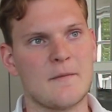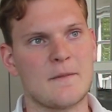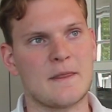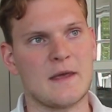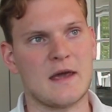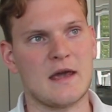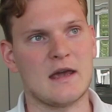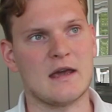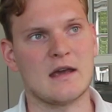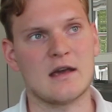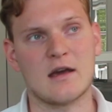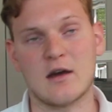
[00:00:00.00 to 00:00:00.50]

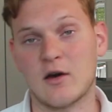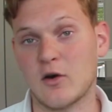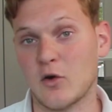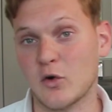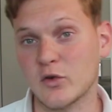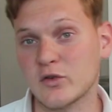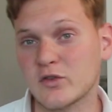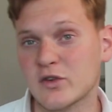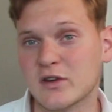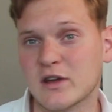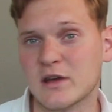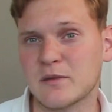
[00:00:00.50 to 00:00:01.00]
they
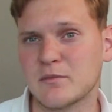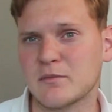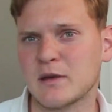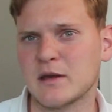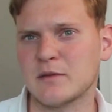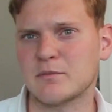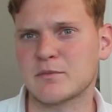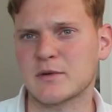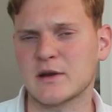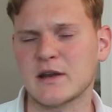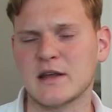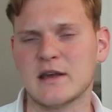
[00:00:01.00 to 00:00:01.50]
also can
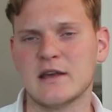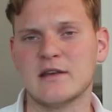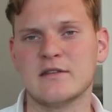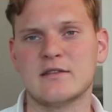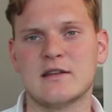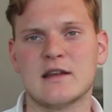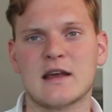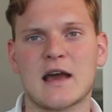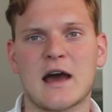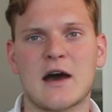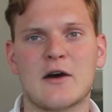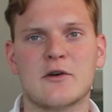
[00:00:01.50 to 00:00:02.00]
be pretty
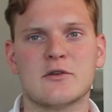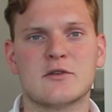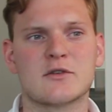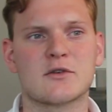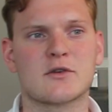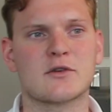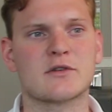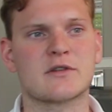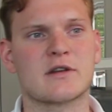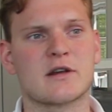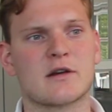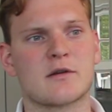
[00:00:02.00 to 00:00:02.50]
easily
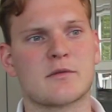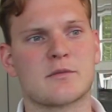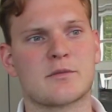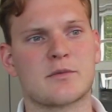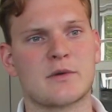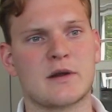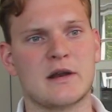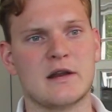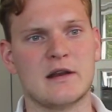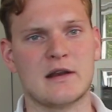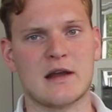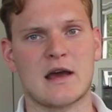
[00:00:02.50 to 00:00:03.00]
outsourced. They are
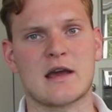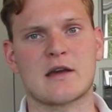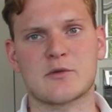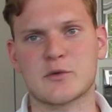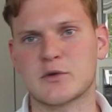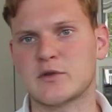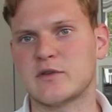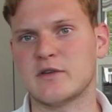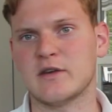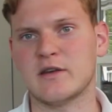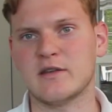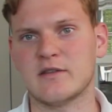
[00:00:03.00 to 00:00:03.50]
pretty like
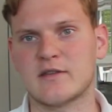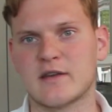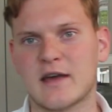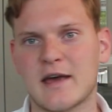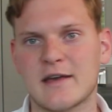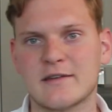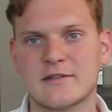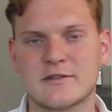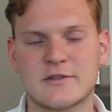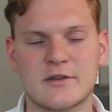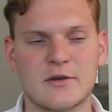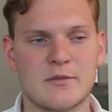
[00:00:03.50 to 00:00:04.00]
routine
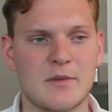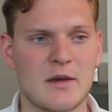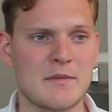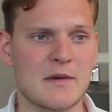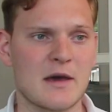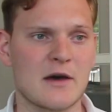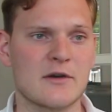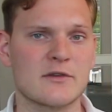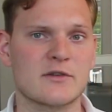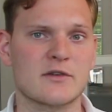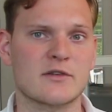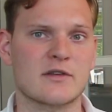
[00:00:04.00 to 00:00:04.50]
tasks, so
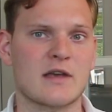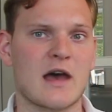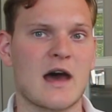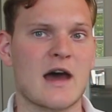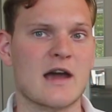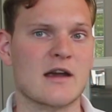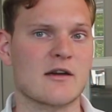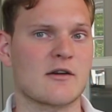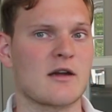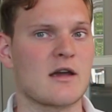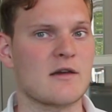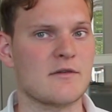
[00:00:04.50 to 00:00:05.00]
maybe I'll just
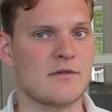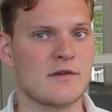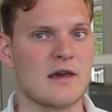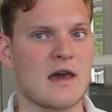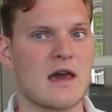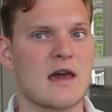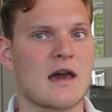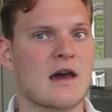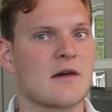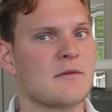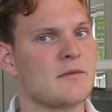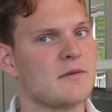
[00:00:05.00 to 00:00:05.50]
hire a
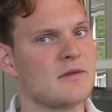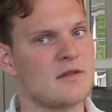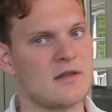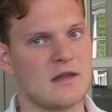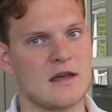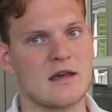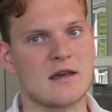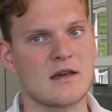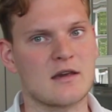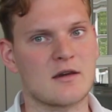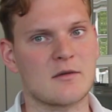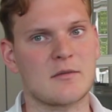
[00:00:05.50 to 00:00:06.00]
VA. I've been
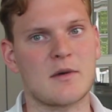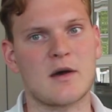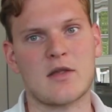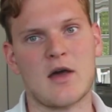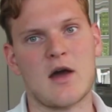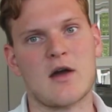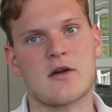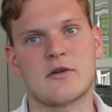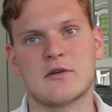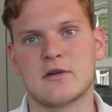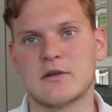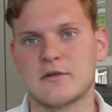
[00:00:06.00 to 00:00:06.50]
thinking about
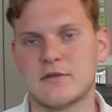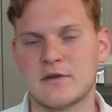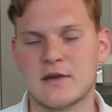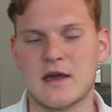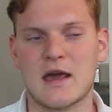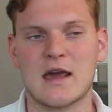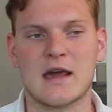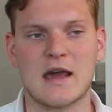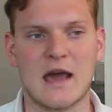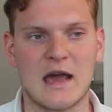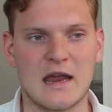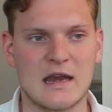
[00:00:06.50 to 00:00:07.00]
hiring a
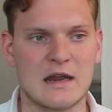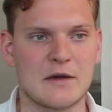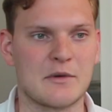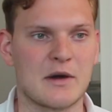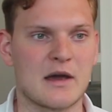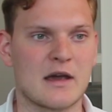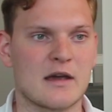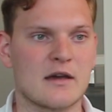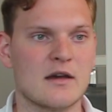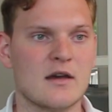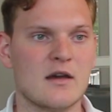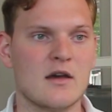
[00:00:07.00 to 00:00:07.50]
VA
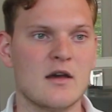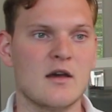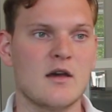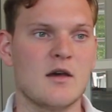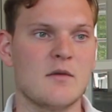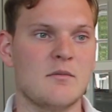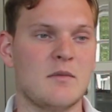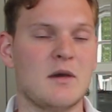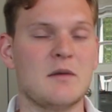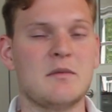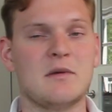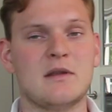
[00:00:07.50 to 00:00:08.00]
anyway.
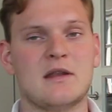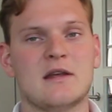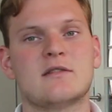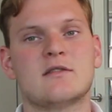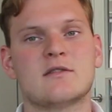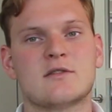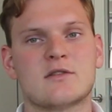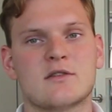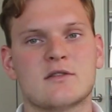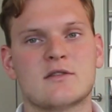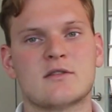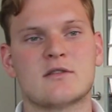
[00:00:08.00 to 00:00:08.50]
Maybe this
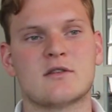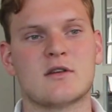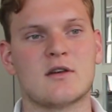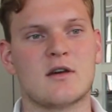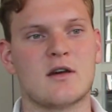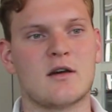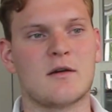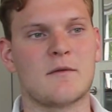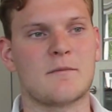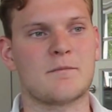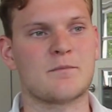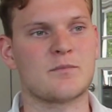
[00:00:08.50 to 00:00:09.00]
is just
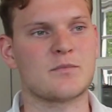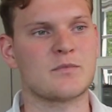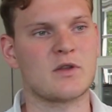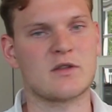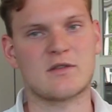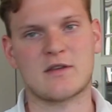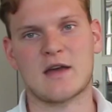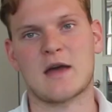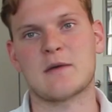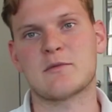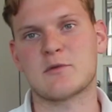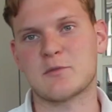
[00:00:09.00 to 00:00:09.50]
the
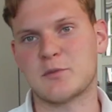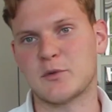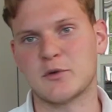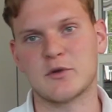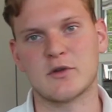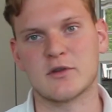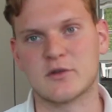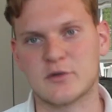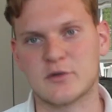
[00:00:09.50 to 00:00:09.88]
time to pull the